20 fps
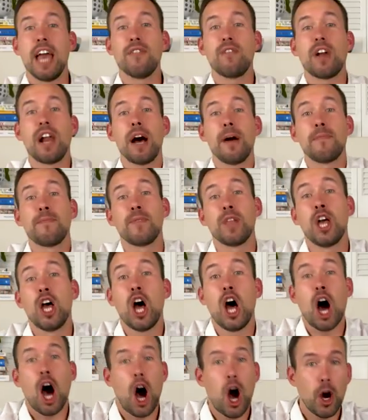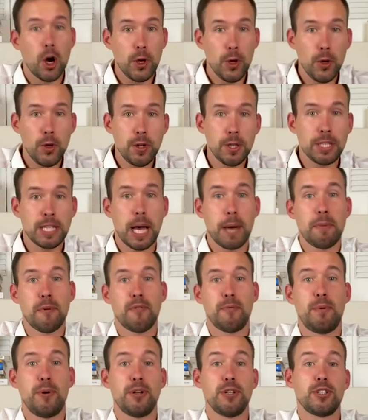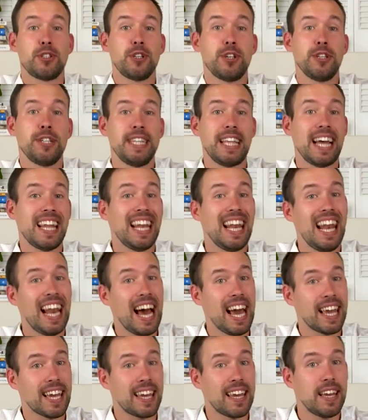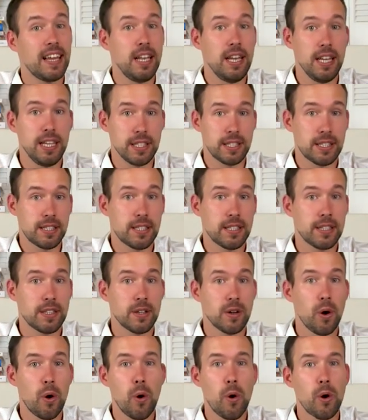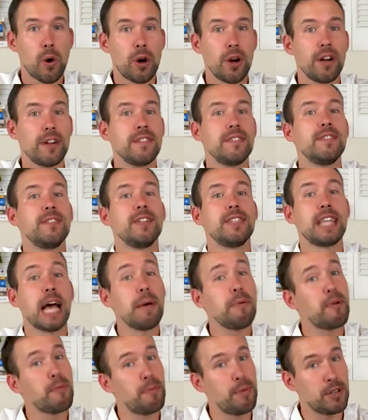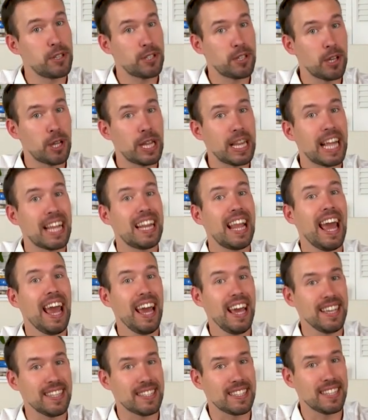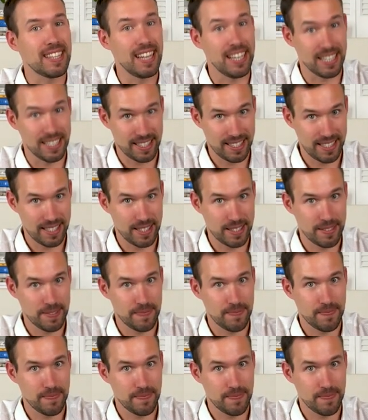Et voilà! Are you the type of person that likes lists or the type of person that hates lists?